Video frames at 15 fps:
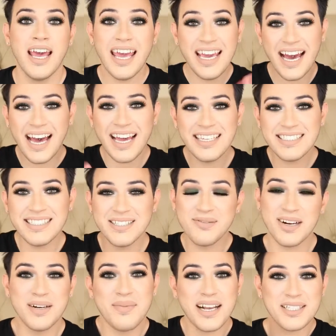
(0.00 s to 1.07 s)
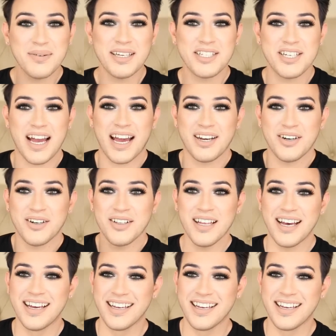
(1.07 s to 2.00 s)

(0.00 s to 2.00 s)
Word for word: Hey guys, welcome back to my channel.